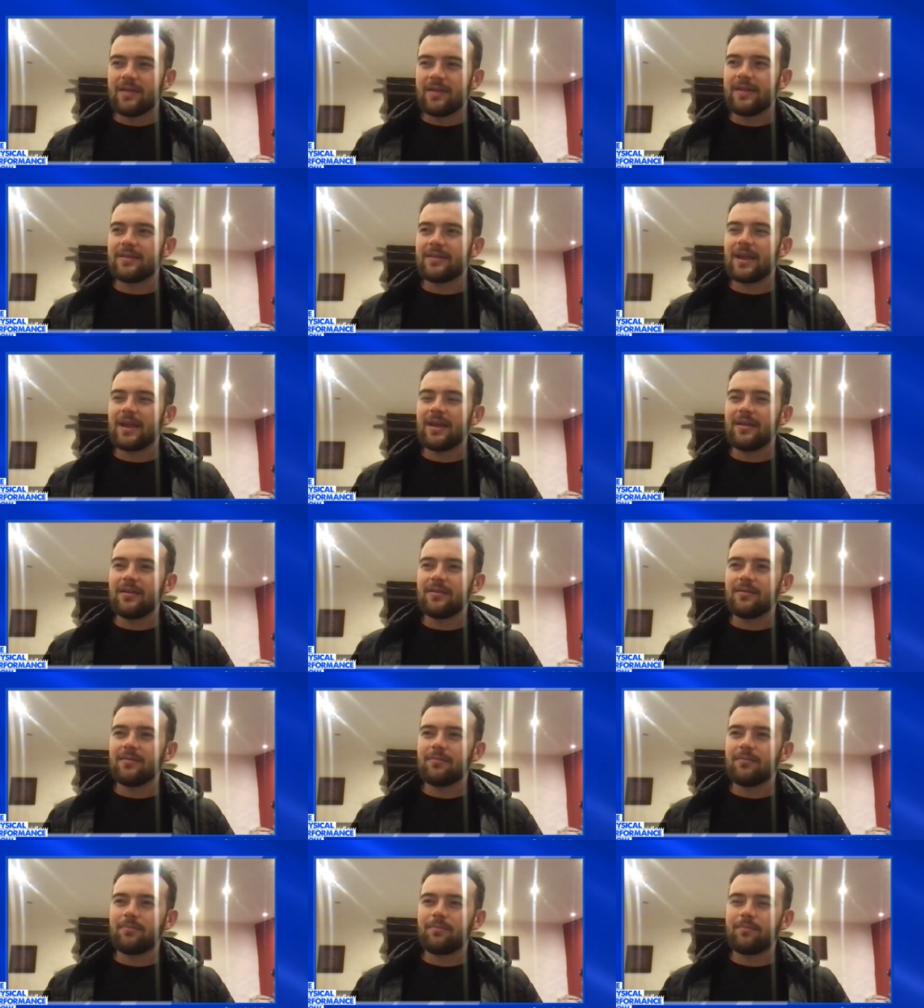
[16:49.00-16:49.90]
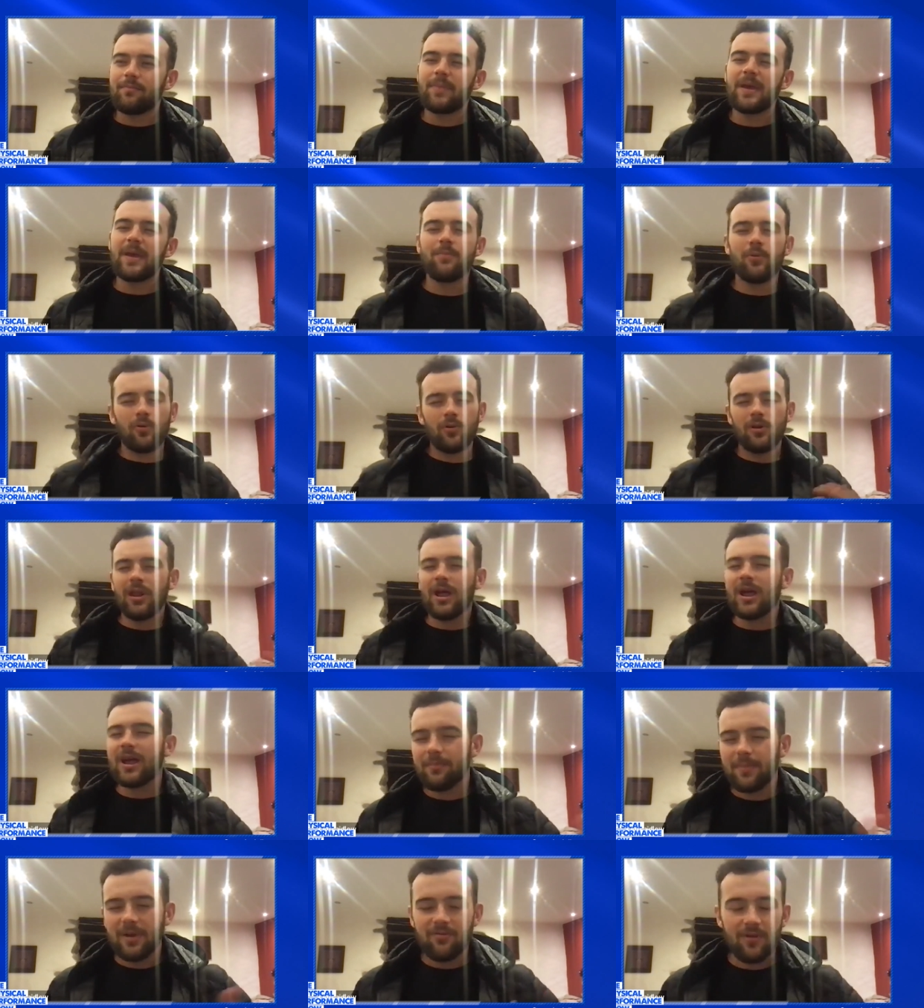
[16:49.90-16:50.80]
think people who
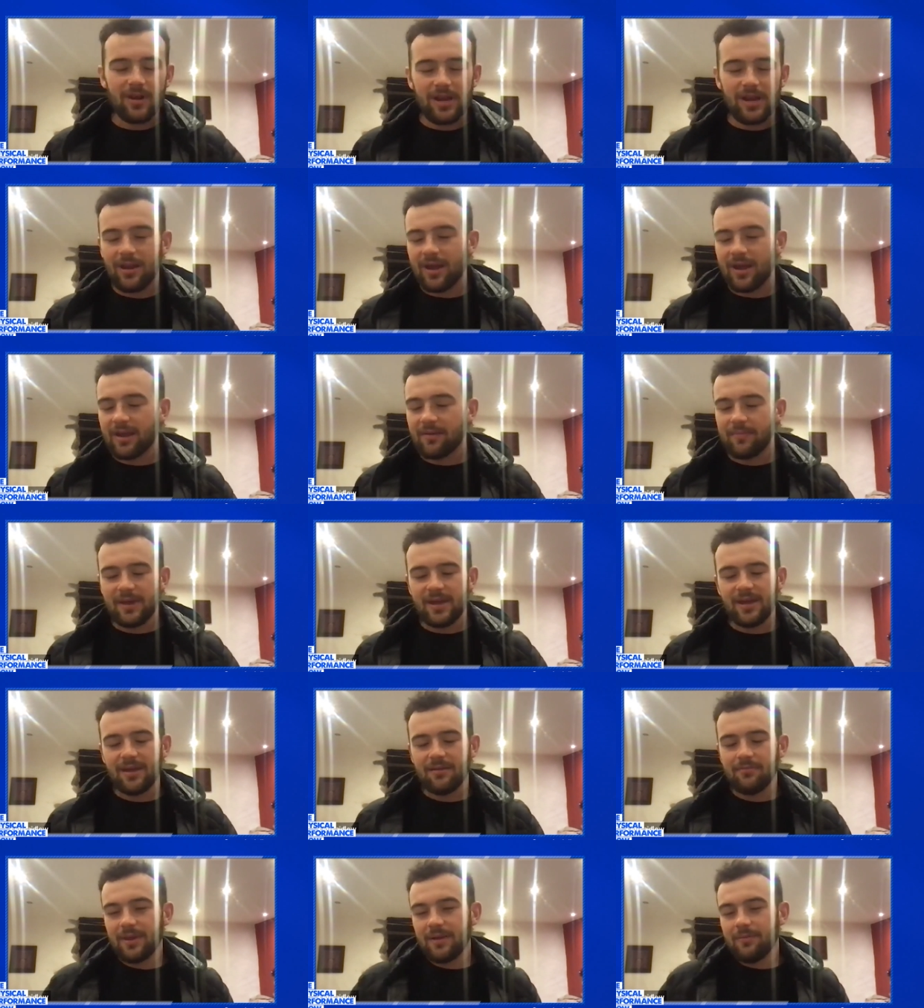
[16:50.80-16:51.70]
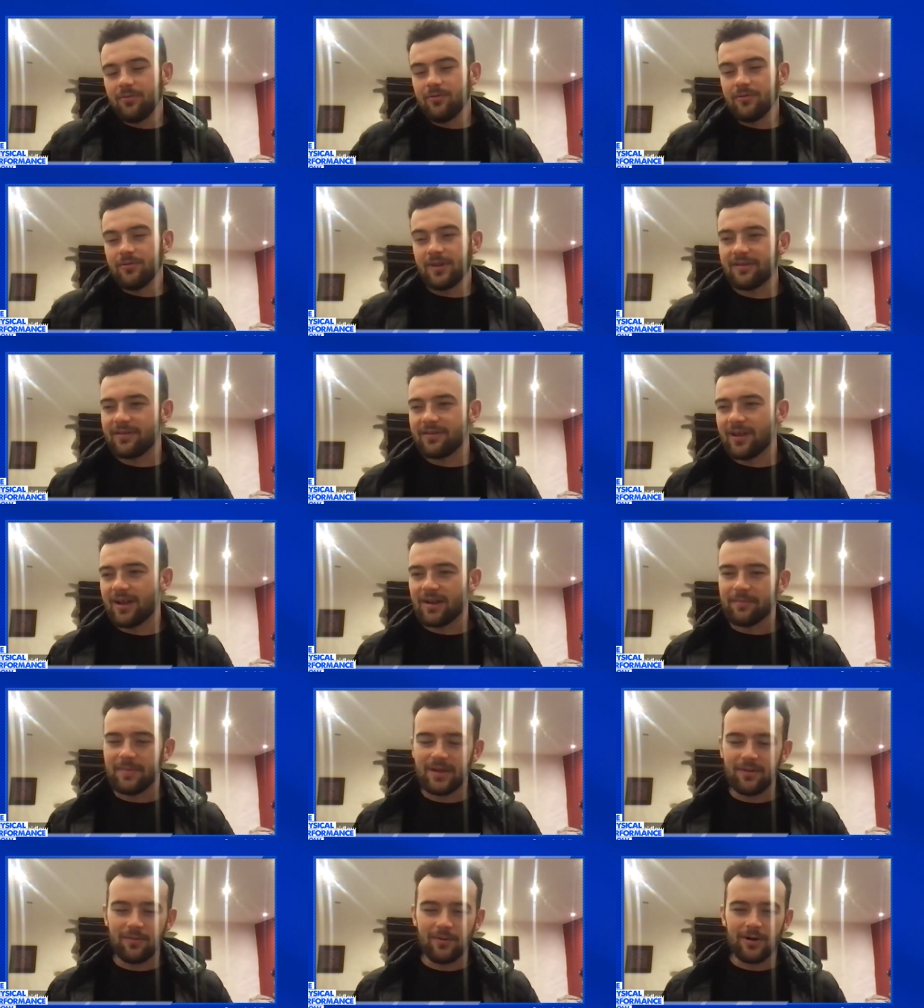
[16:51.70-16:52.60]
like me really like me, and people who
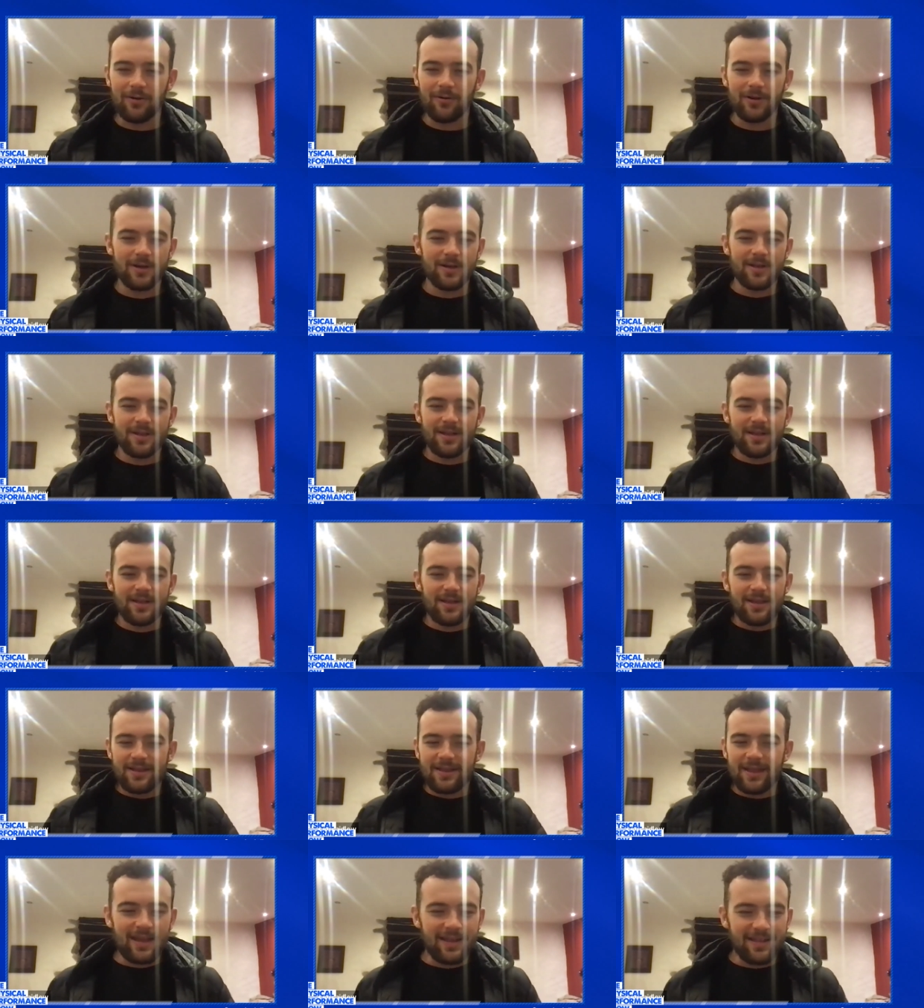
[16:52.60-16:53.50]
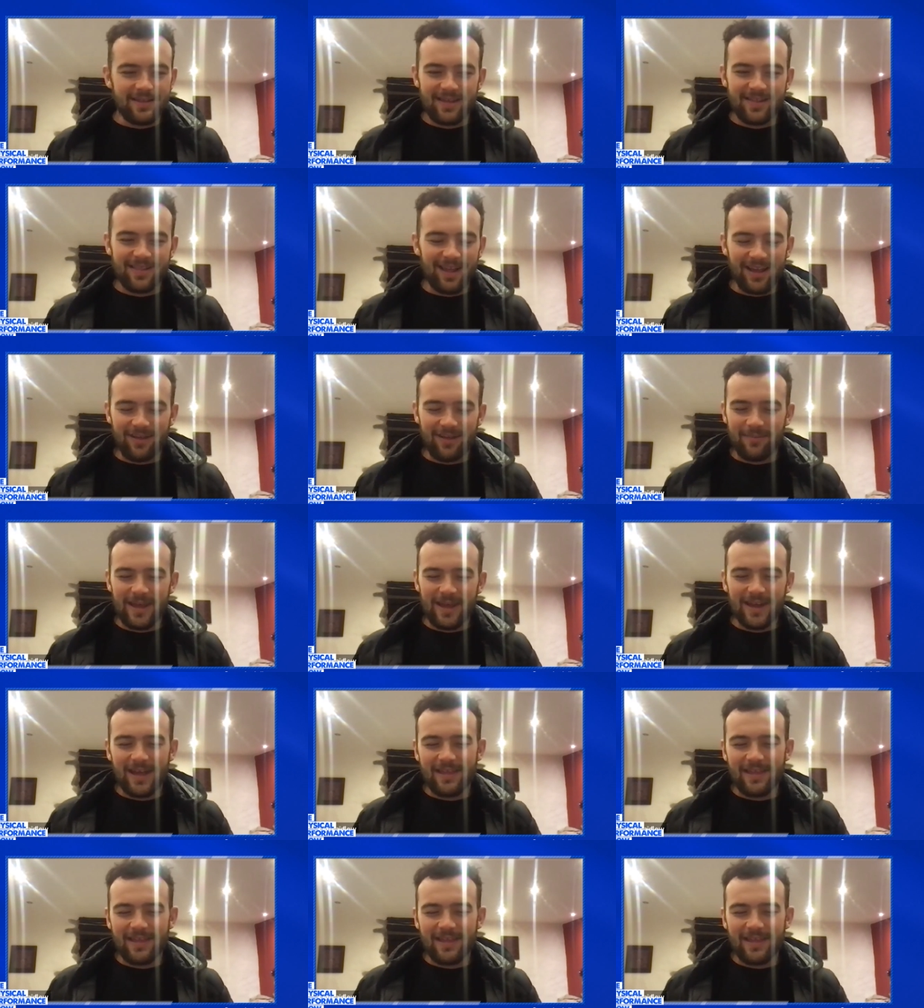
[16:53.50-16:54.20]
dislike me, well, they can dislike me.